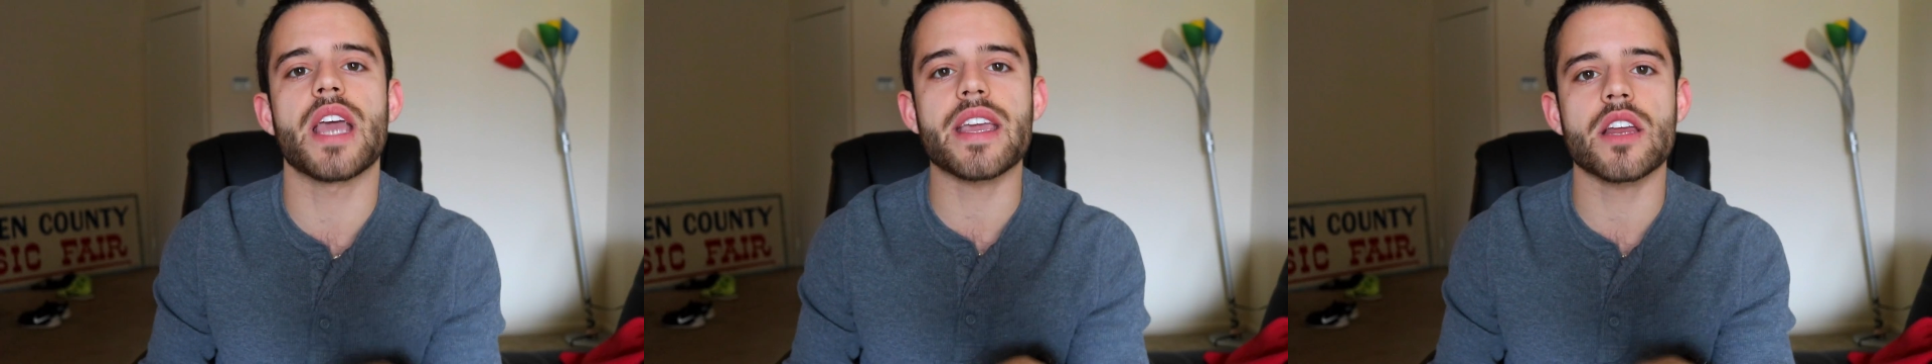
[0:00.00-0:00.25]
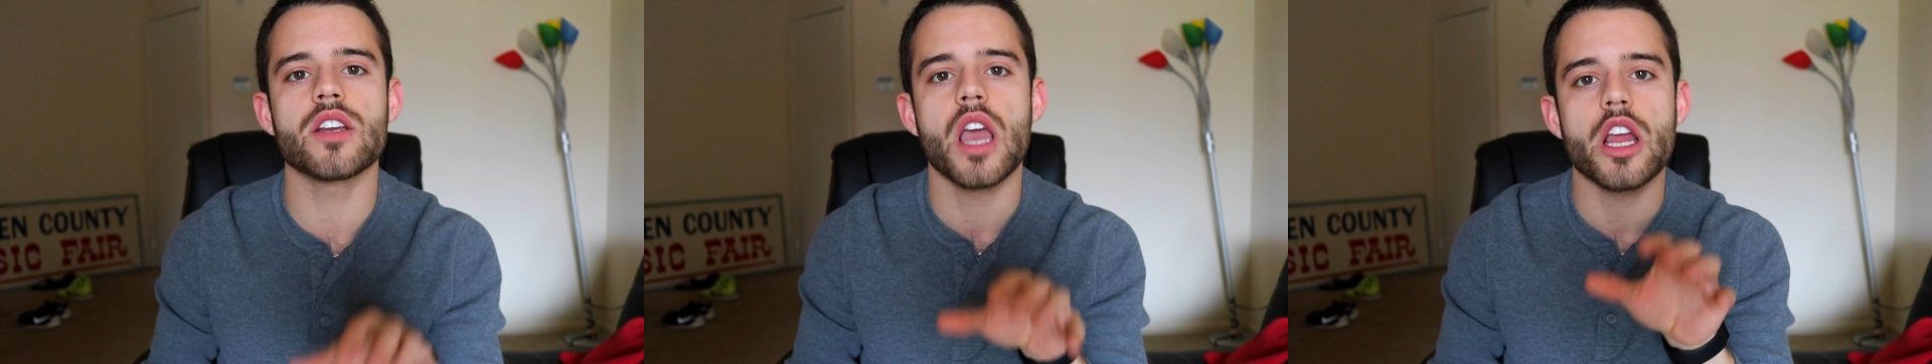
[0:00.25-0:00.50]
they
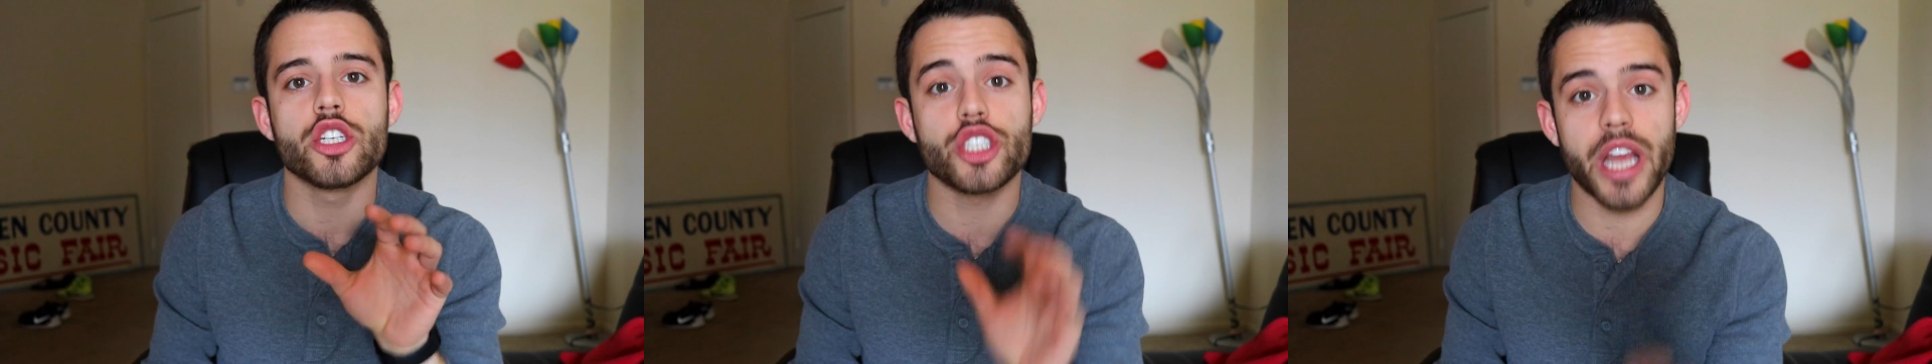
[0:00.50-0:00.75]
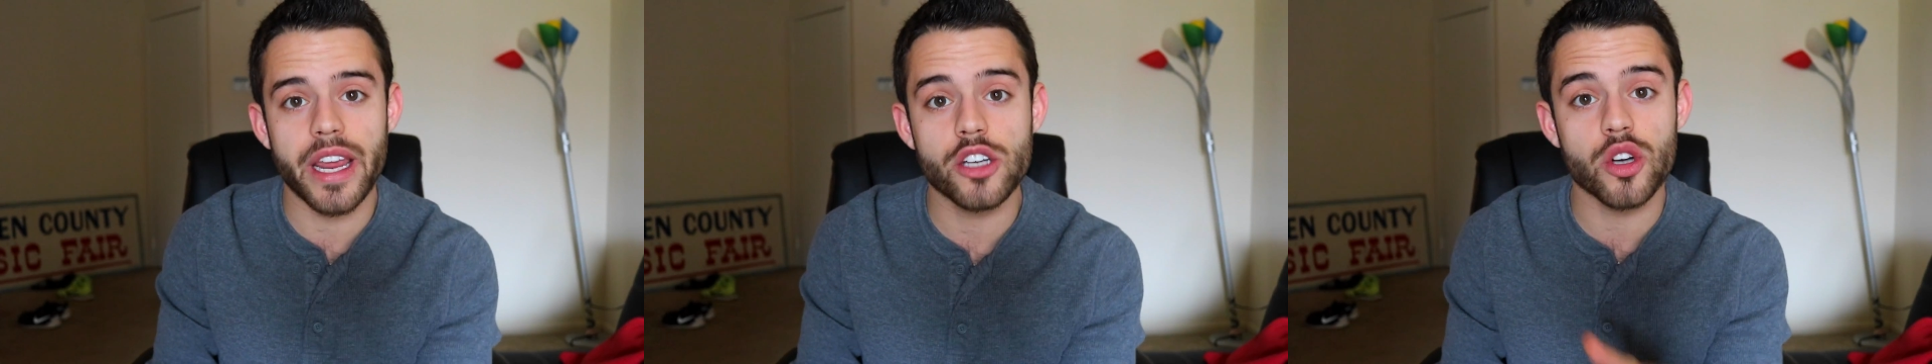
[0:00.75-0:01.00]
can
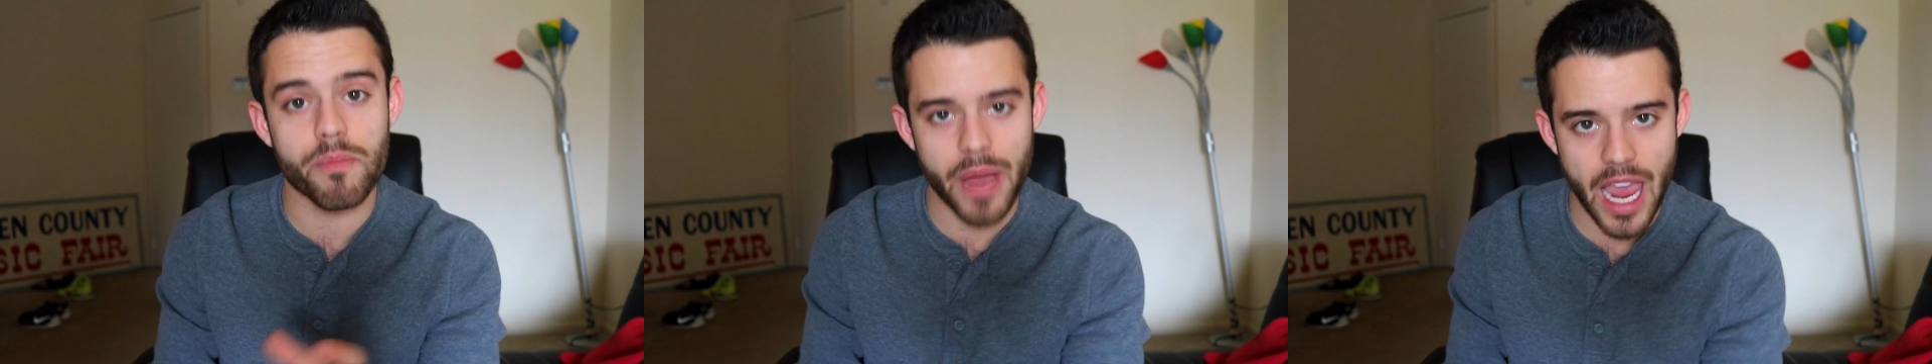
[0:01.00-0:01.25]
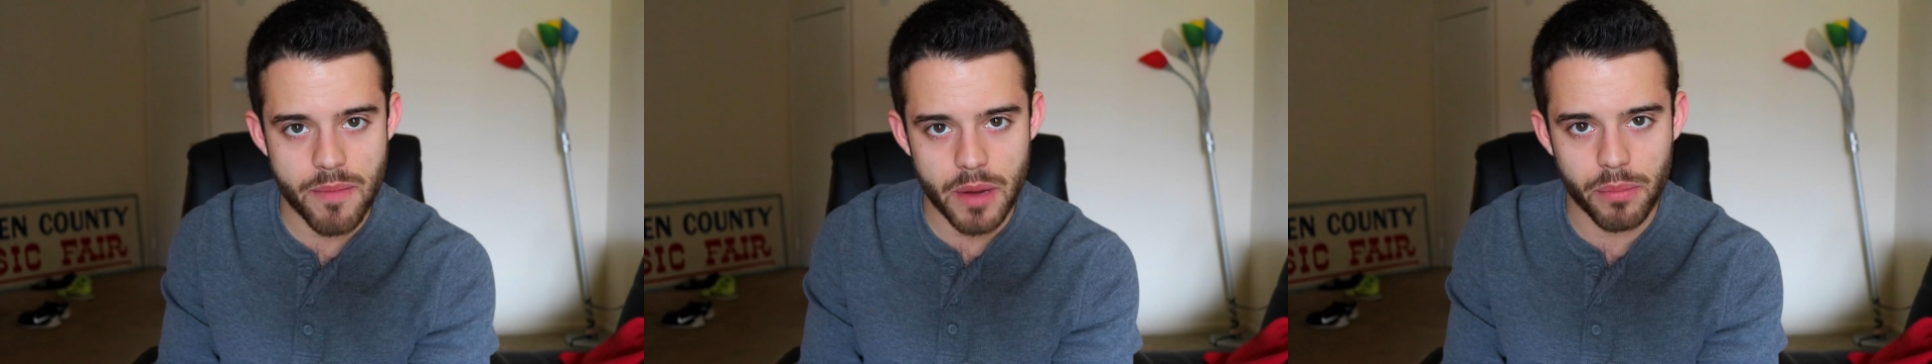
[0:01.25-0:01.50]
change your
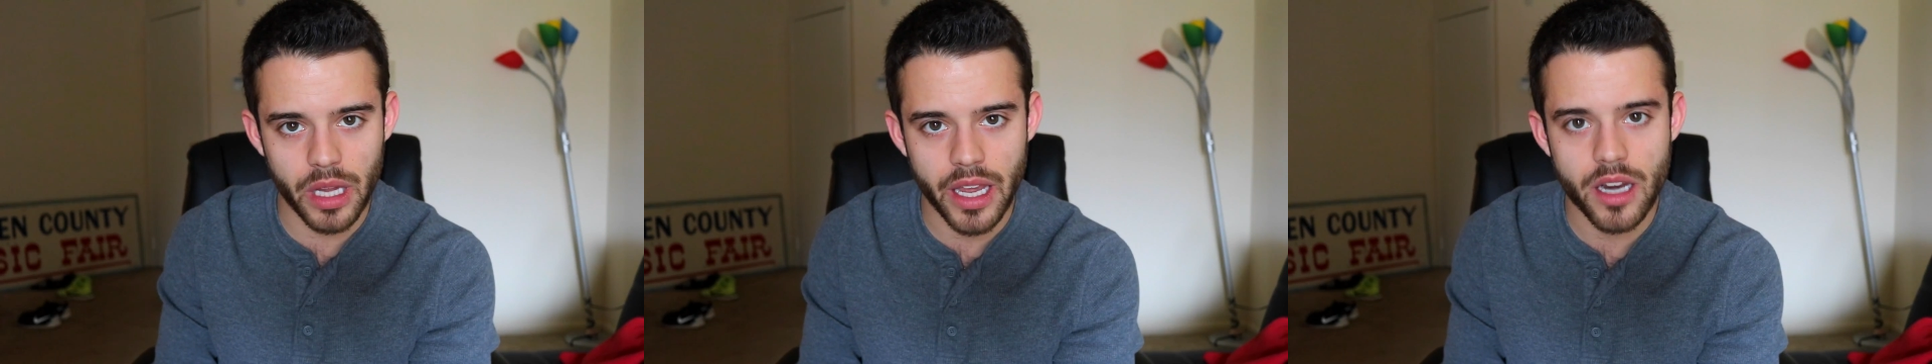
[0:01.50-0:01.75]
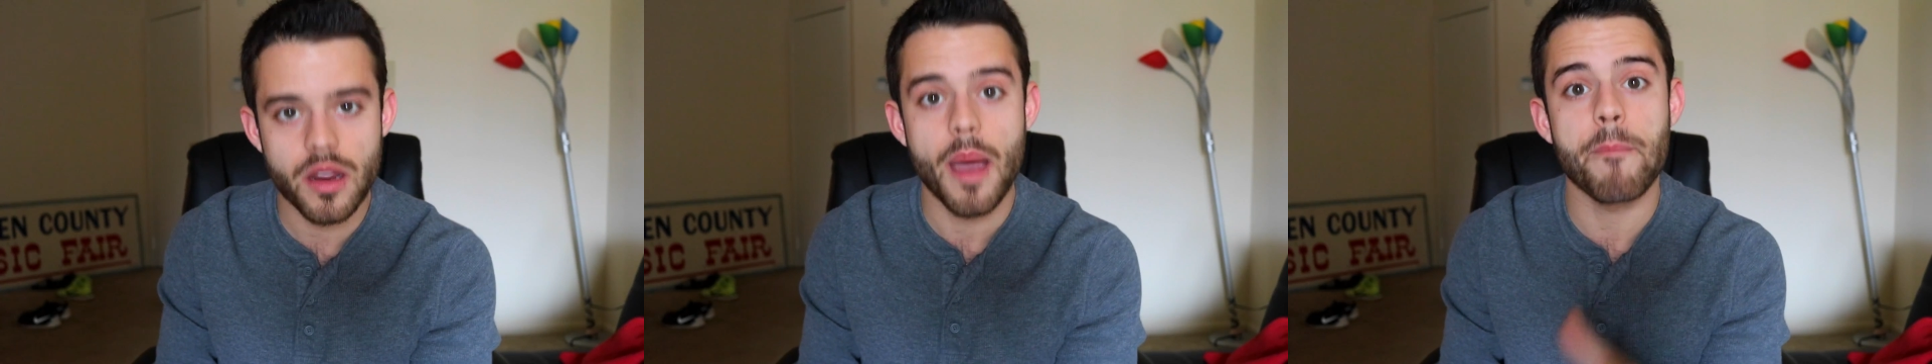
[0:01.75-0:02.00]
payment
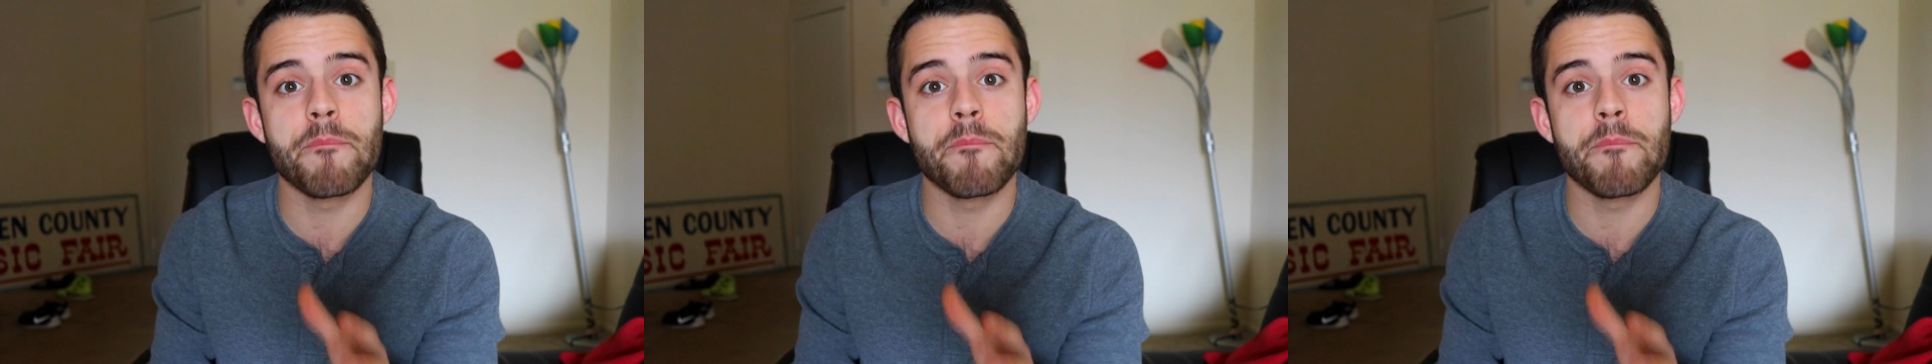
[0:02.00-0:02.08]
plan